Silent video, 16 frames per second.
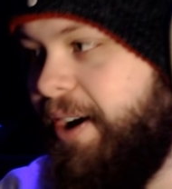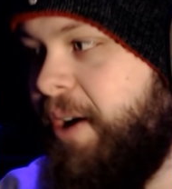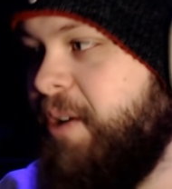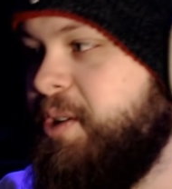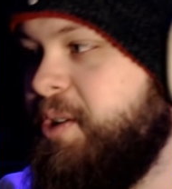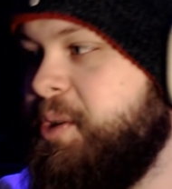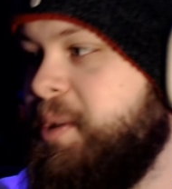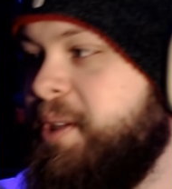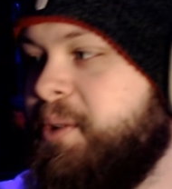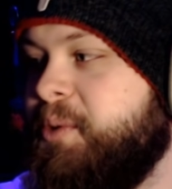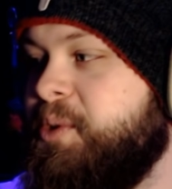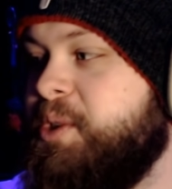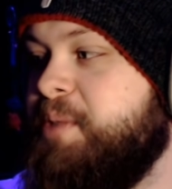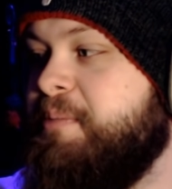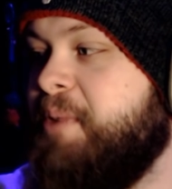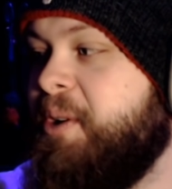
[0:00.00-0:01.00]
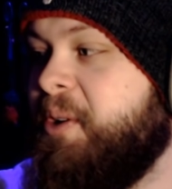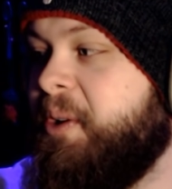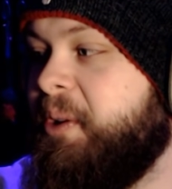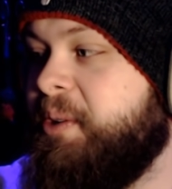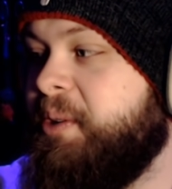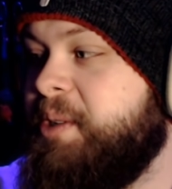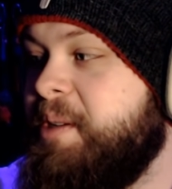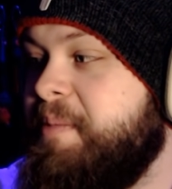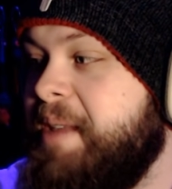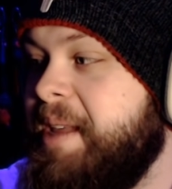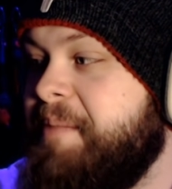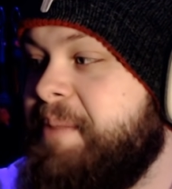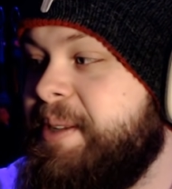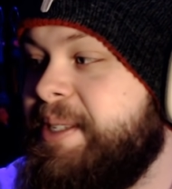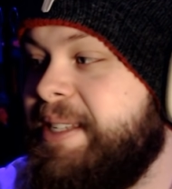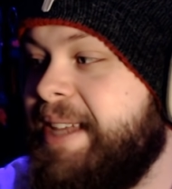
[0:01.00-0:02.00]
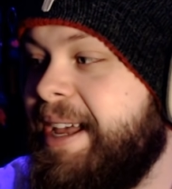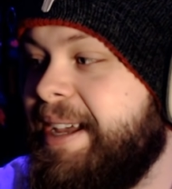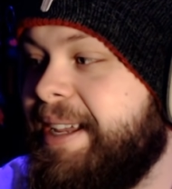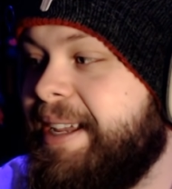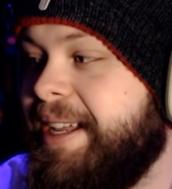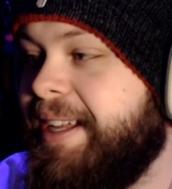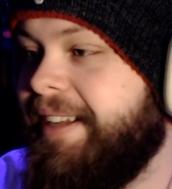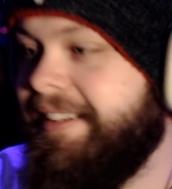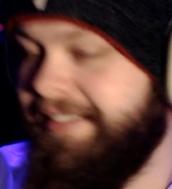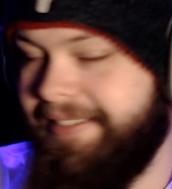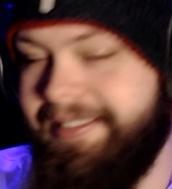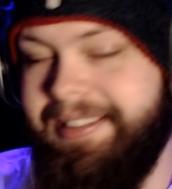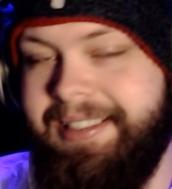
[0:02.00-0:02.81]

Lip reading: Aren't you a little small to be a berserker?